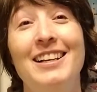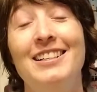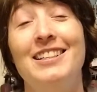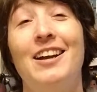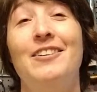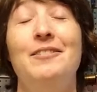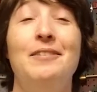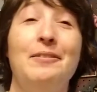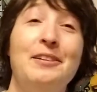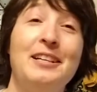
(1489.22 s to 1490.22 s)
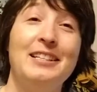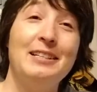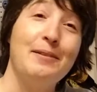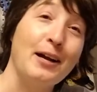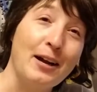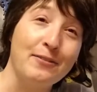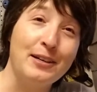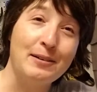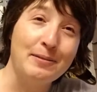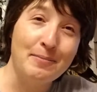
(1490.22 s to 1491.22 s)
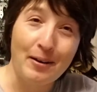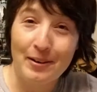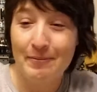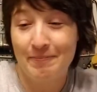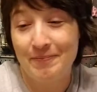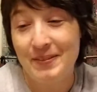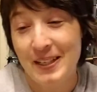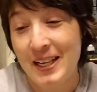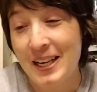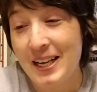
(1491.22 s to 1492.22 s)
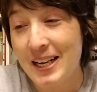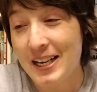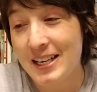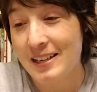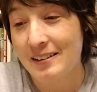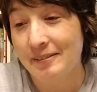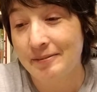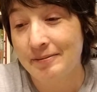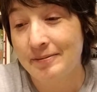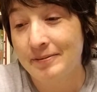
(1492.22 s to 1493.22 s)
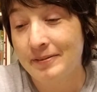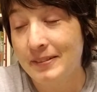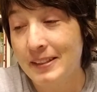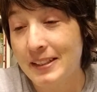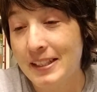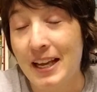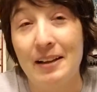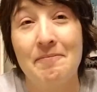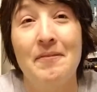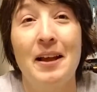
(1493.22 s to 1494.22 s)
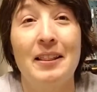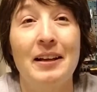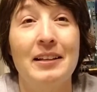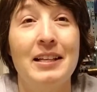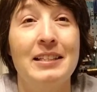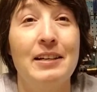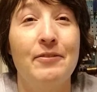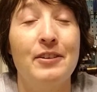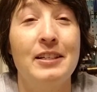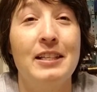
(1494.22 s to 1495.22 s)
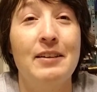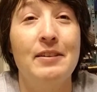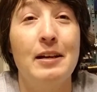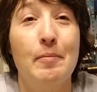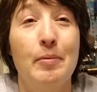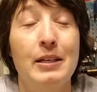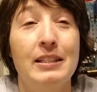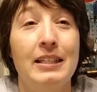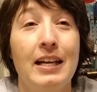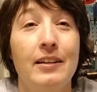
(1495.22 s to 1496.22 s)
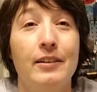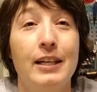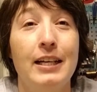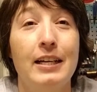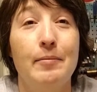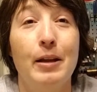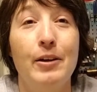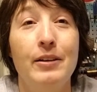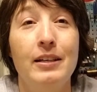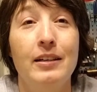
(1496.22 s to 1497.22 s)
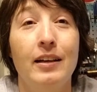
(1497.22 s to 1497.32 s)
So hope you get to see my coffee cup tomorrow. Uh, yeah, I think that's it for this evening. I'm putting this together and get it uploaded.